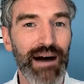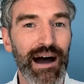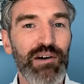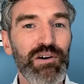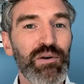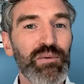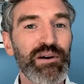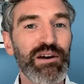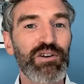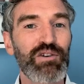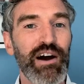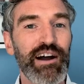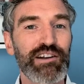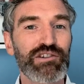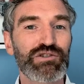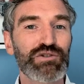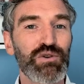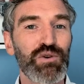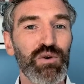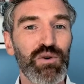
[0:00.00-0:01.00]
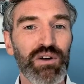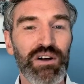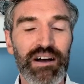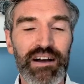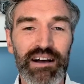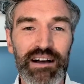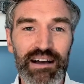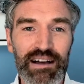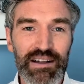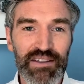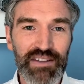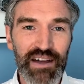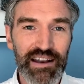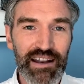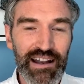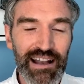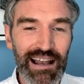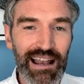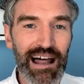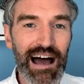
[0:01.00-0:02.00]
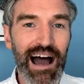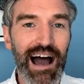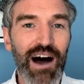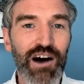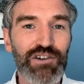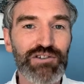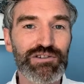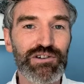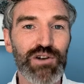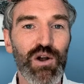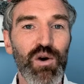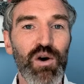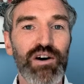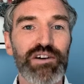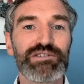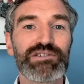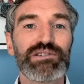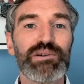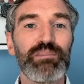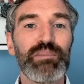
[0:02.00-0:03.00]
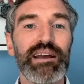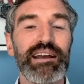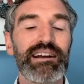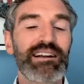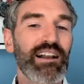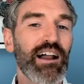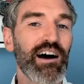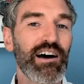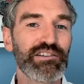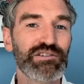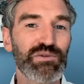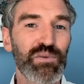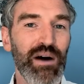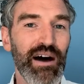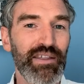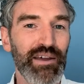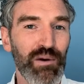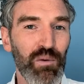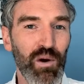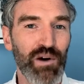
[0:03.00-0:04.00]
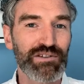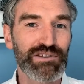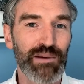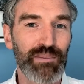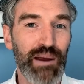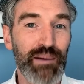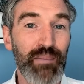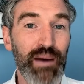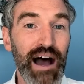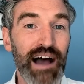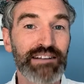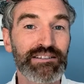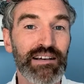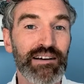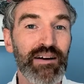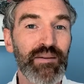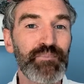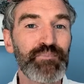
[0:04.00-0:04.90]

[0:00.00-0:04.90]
How can we create a tool that allows lawyers to meet clients where they want to be met